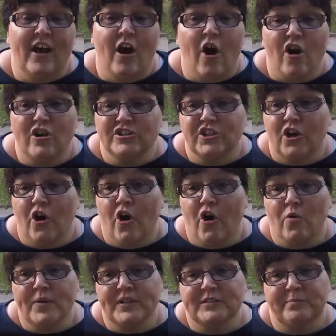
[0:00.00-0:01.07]
has
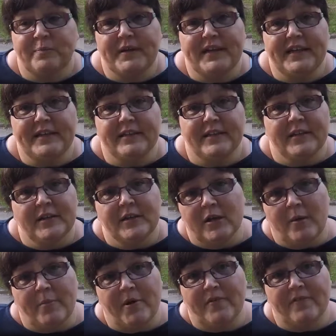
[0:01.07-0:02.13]
always been
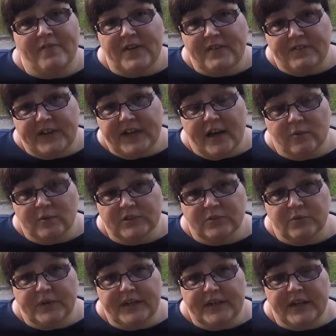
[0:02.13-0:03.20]
about 50 hours a
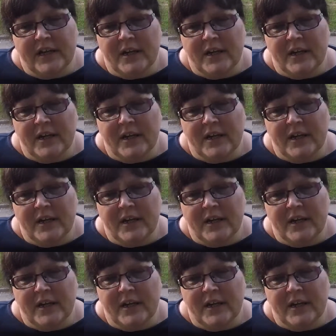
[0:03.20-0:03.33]
week.